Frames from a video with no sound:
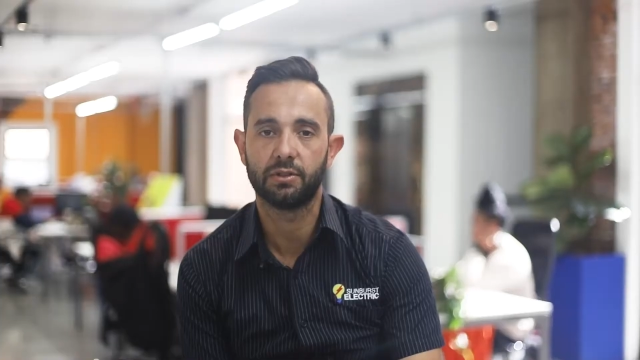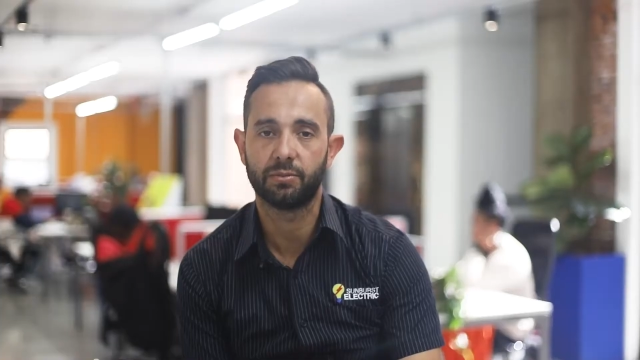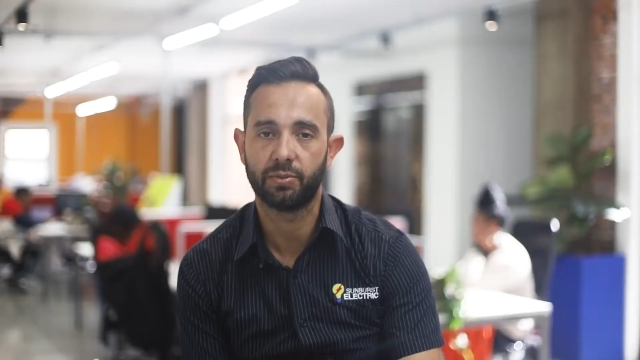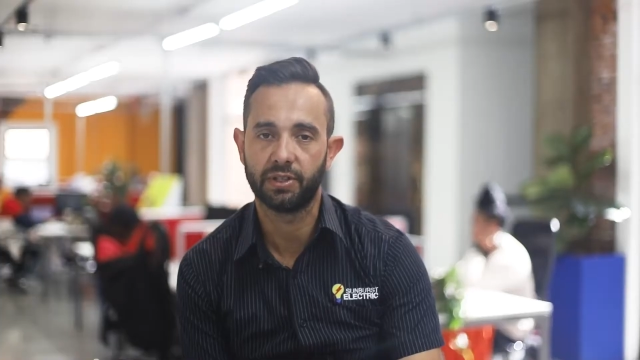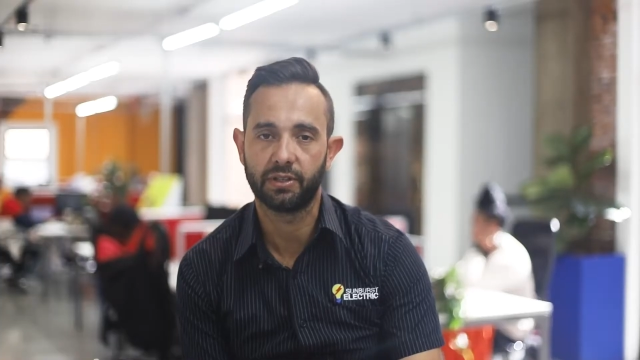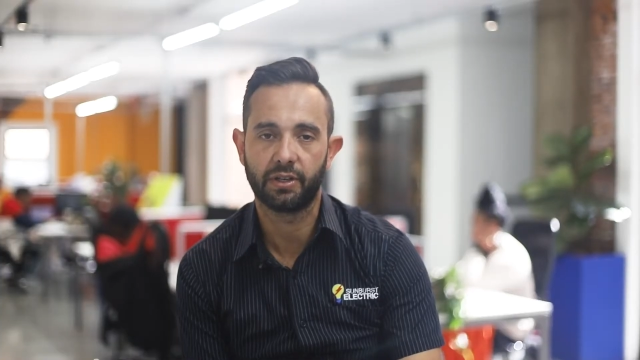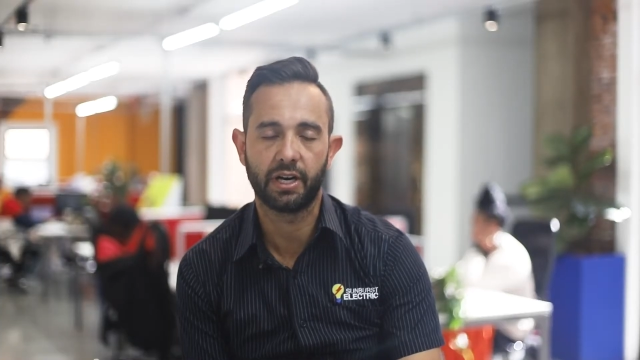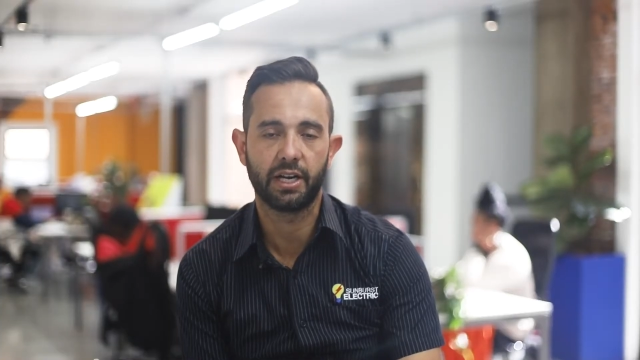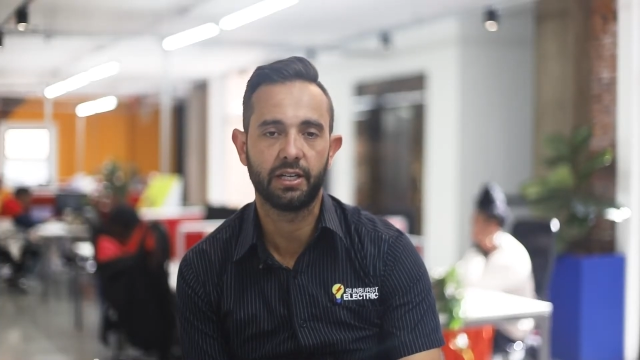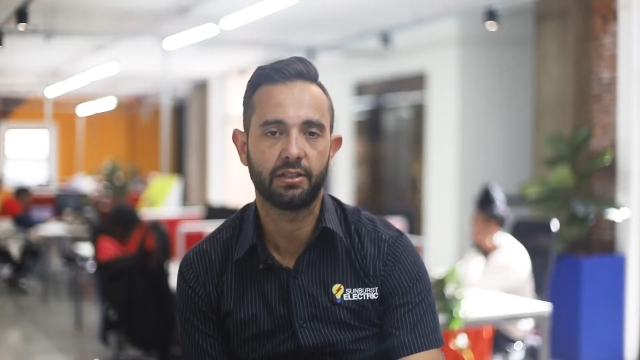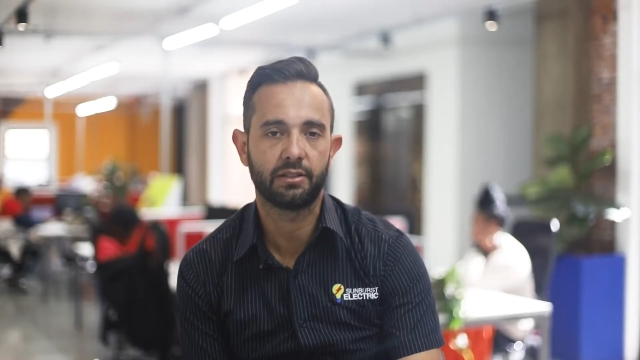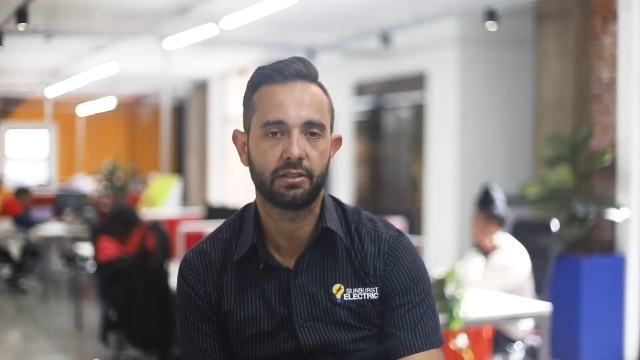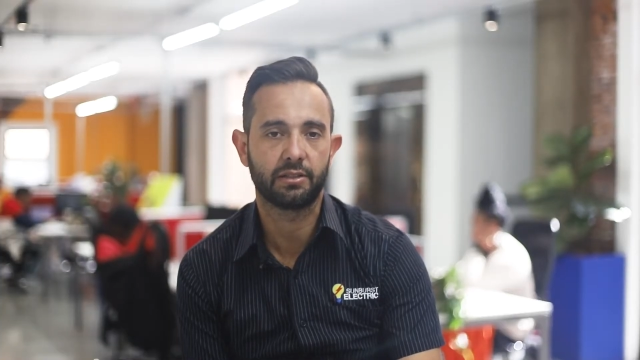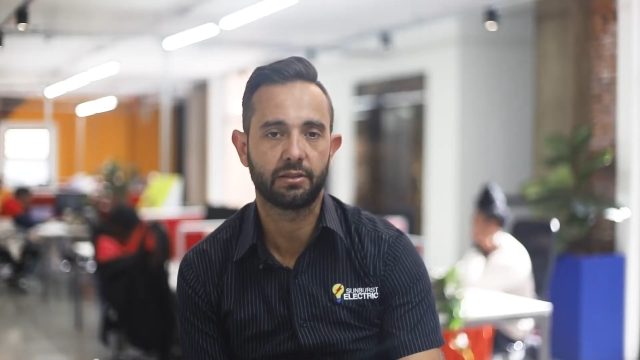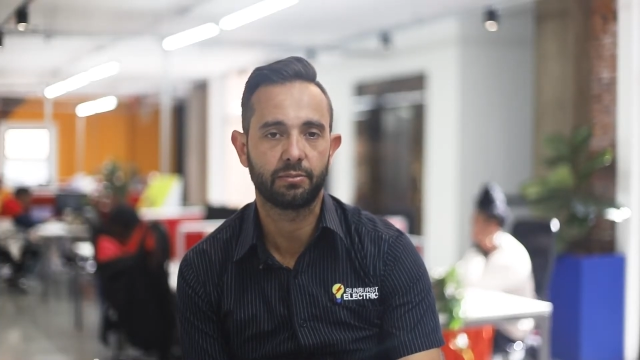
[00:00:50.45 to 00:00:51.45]
it's been
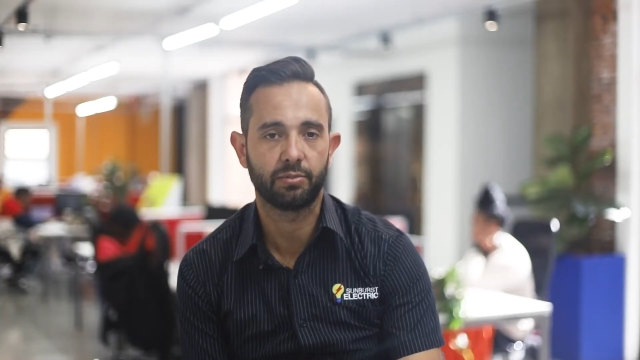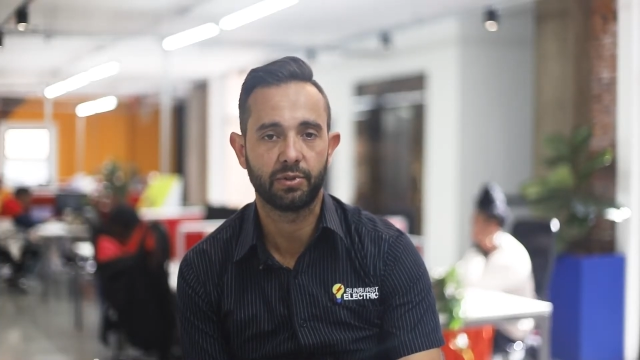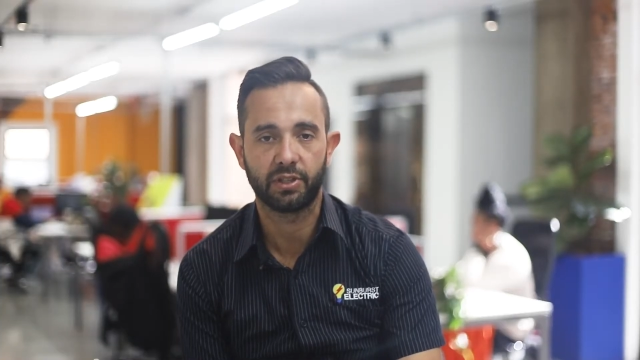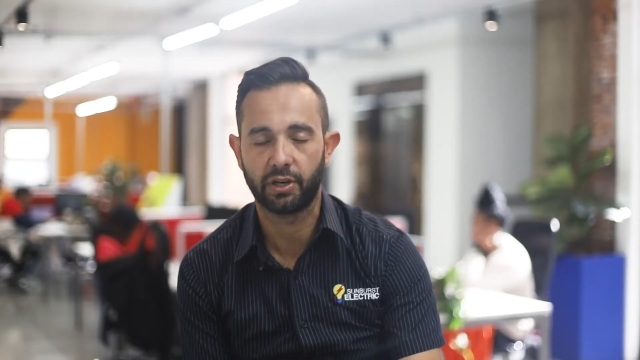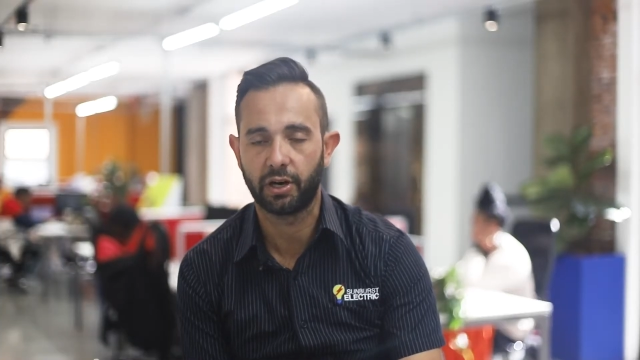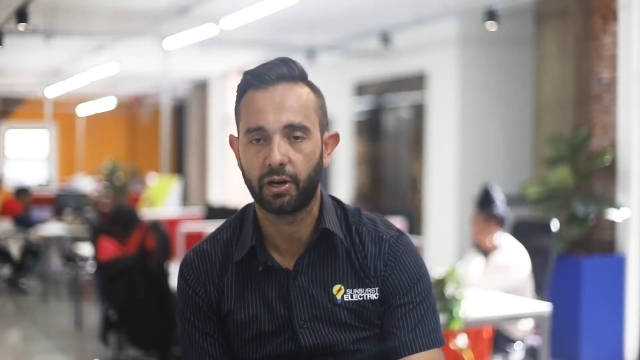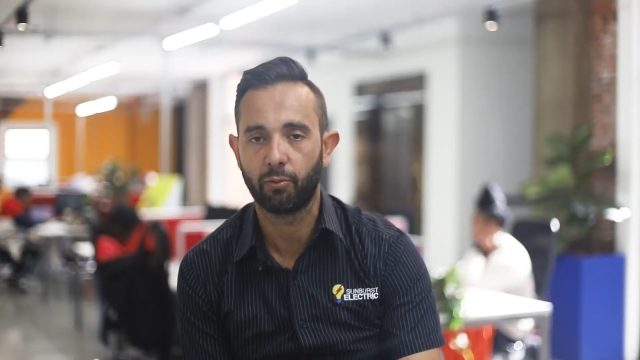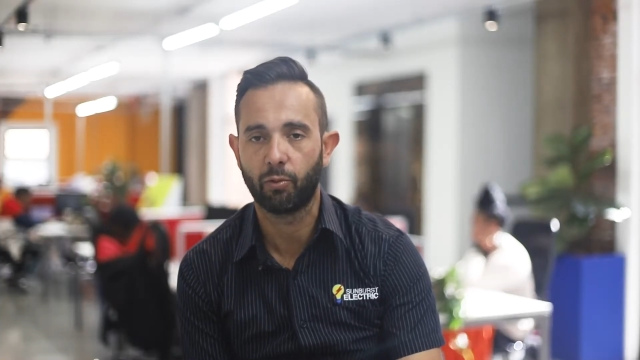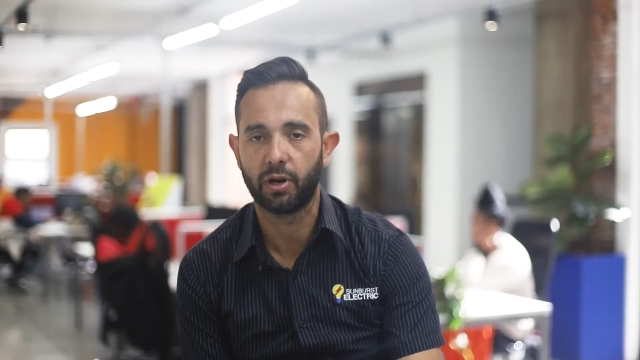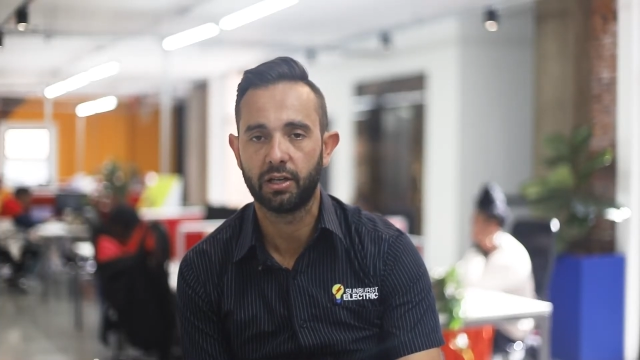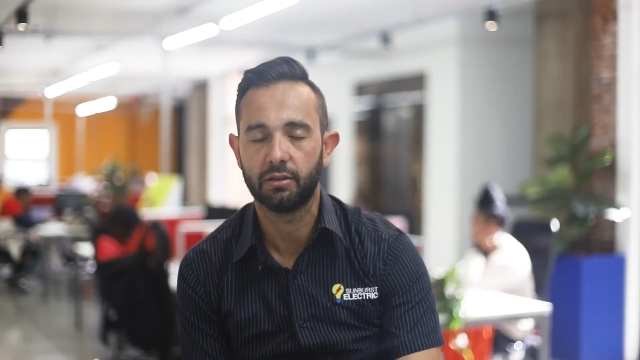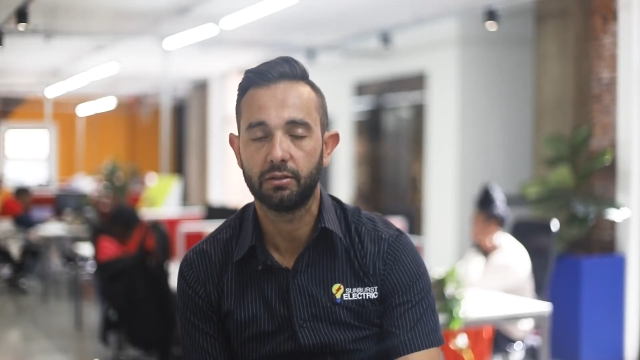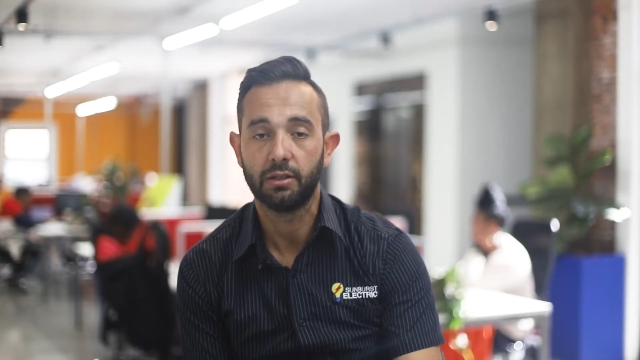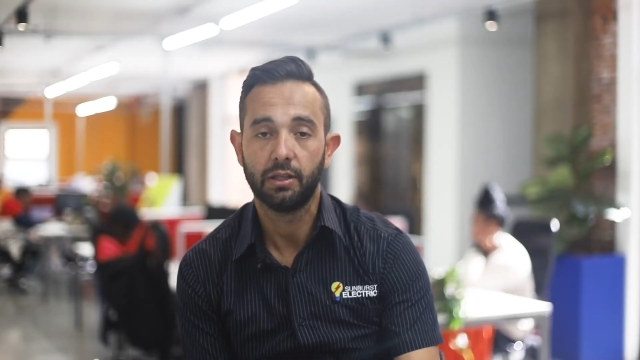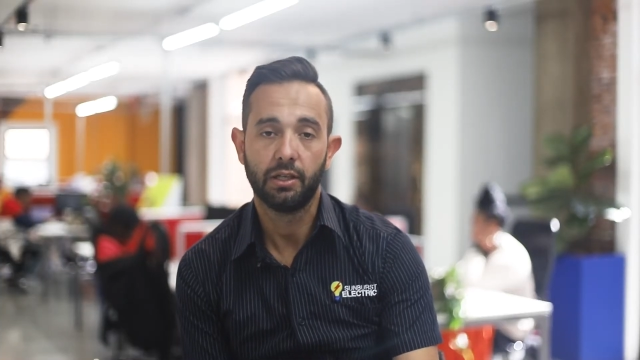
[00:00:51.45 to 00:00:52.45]
going
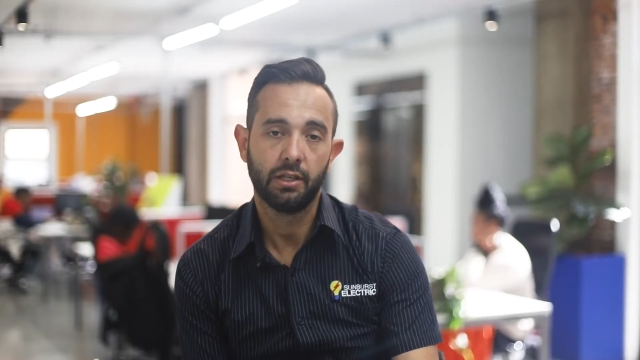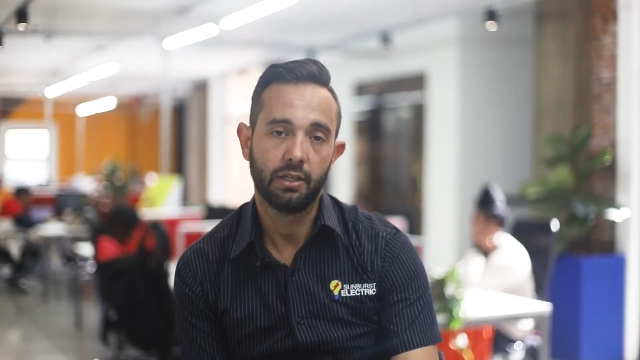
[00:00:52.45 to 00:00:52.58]
well,